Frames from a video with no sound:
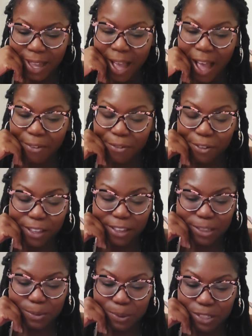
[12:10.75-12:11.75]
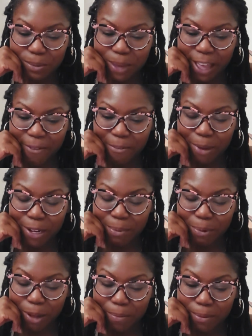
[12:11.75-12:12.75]
I feel like this person may have money
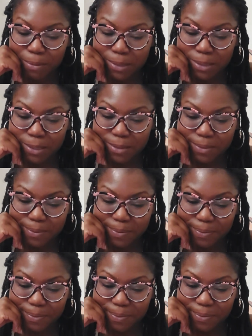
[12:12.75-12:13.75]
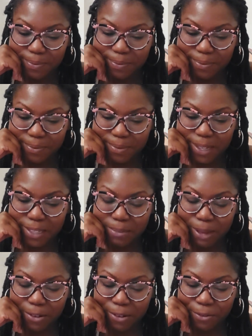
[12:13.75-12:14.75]
problems, as a
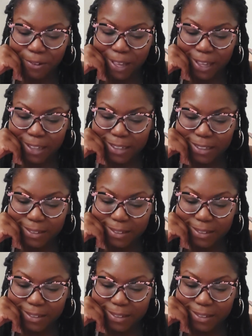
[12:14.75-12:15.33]
matter of fact.